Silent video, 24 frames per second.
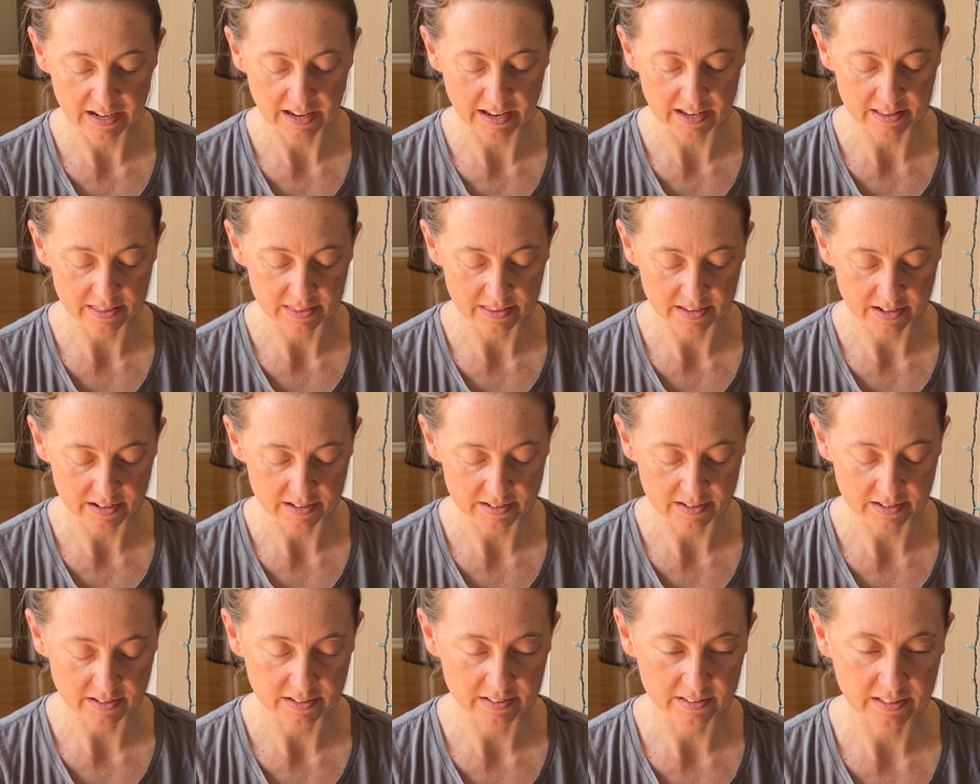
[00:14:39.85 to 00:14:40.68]
And then
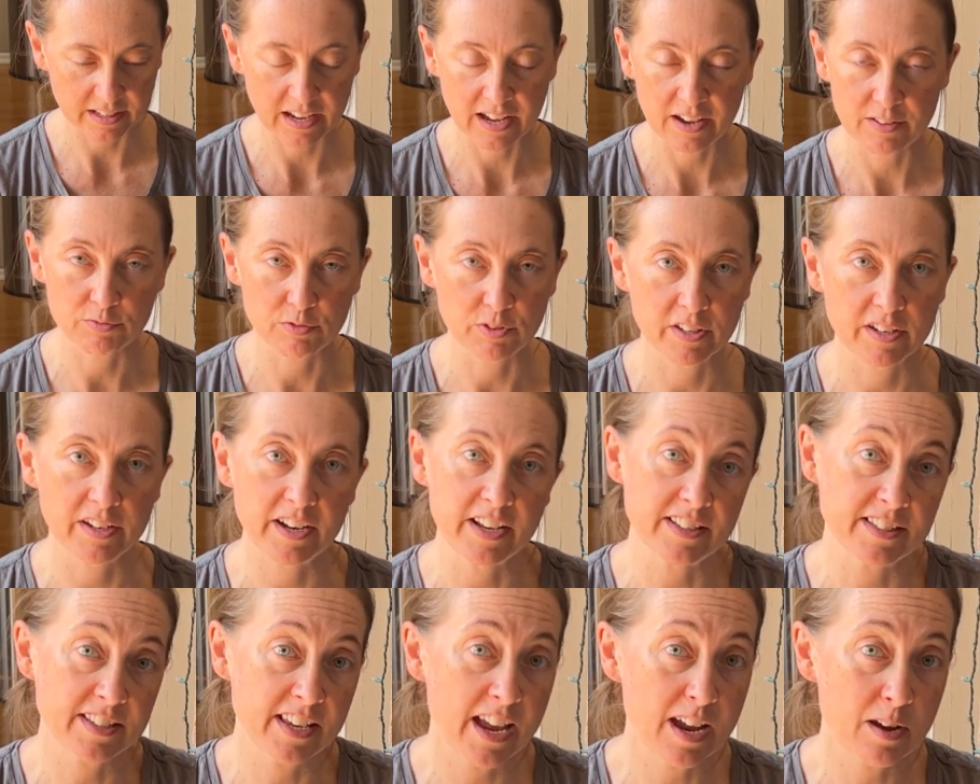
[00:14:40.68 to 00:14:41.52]
uh, they have really
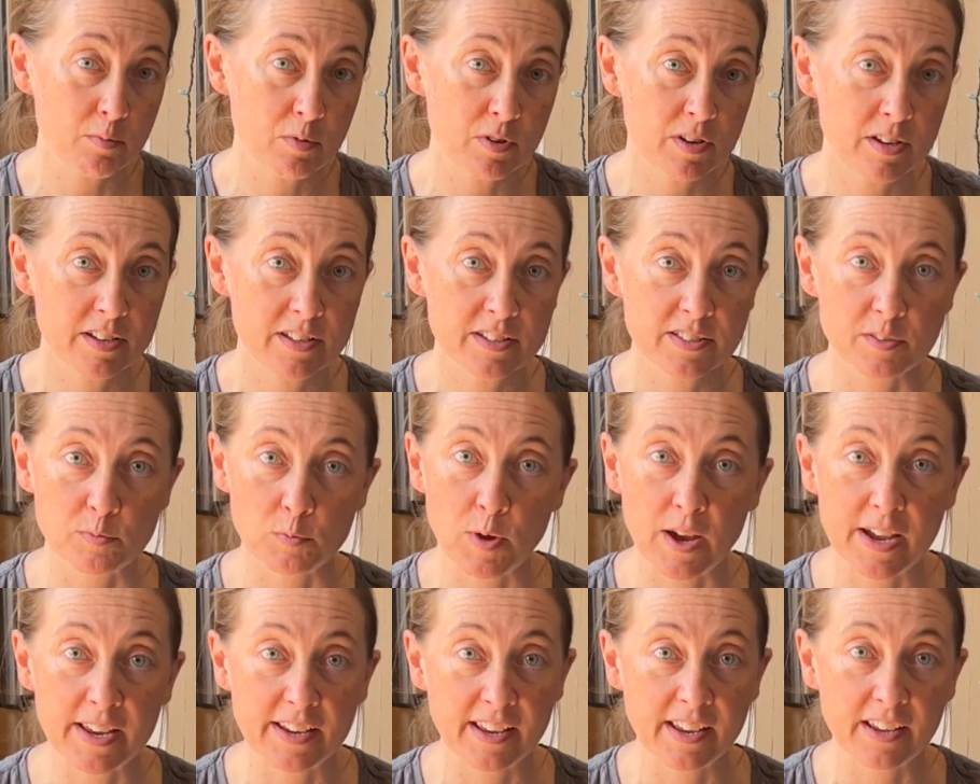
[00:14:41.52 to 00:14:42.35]
nice cameras,
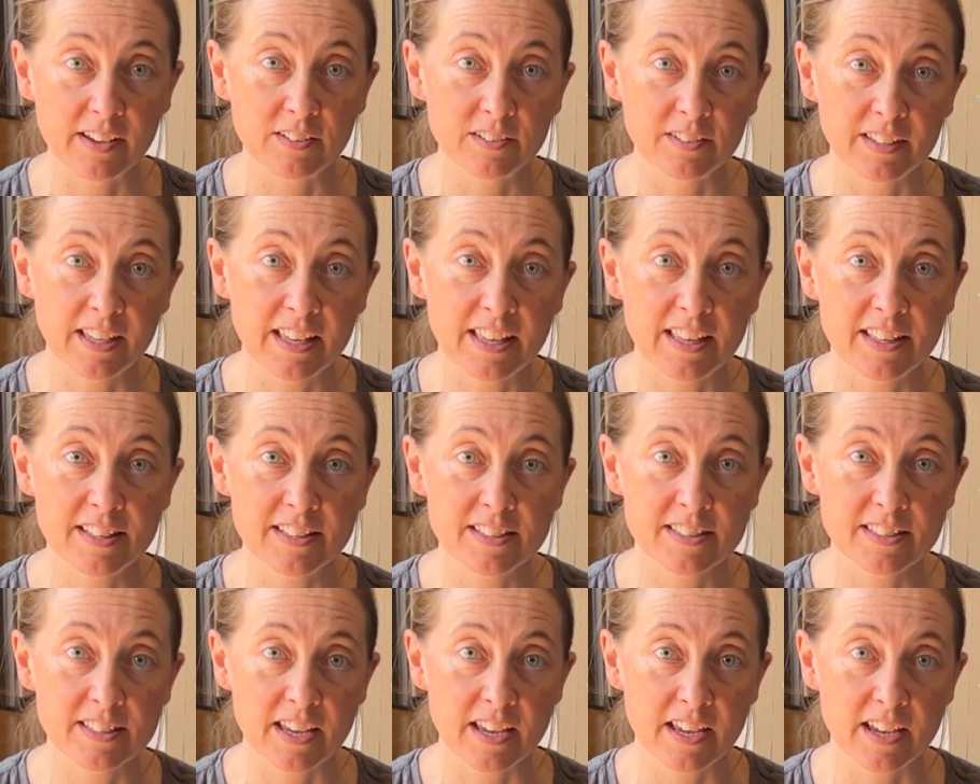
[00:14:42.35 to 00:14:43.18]
wide angle
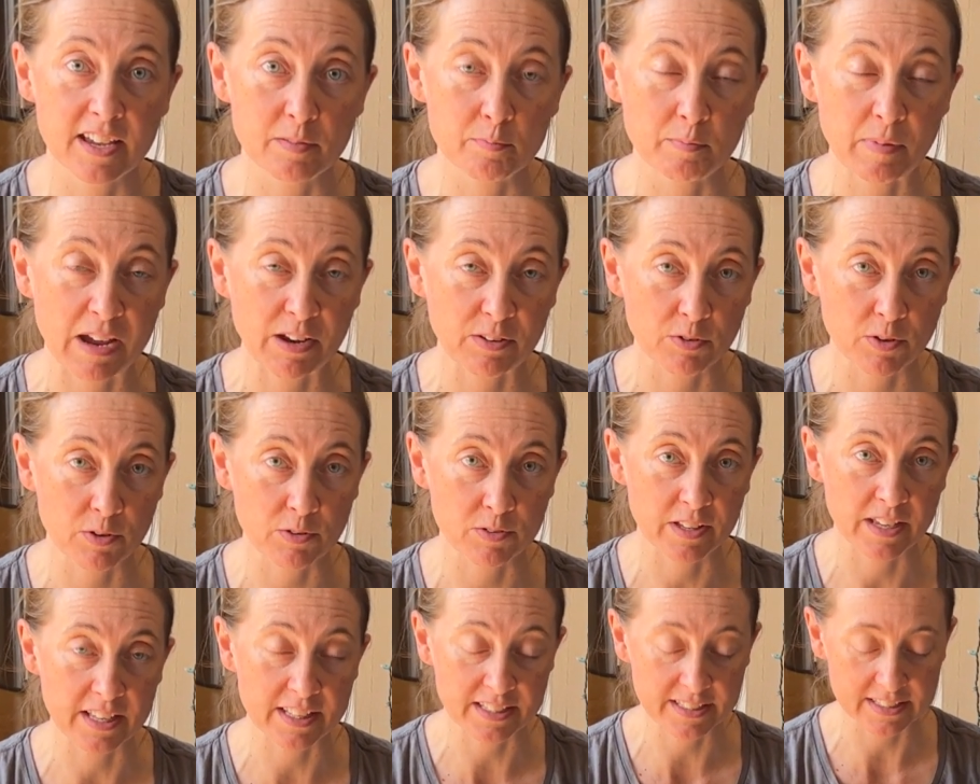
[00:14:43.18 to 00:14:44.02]
lens and macro
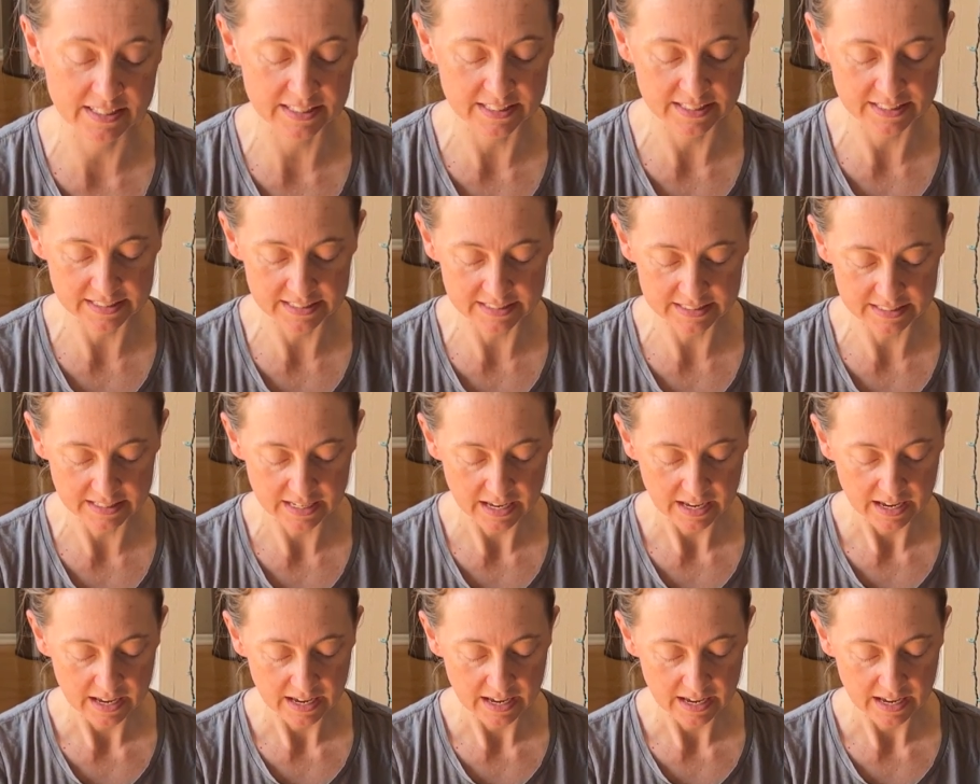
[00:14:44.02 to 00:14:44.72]
lenses.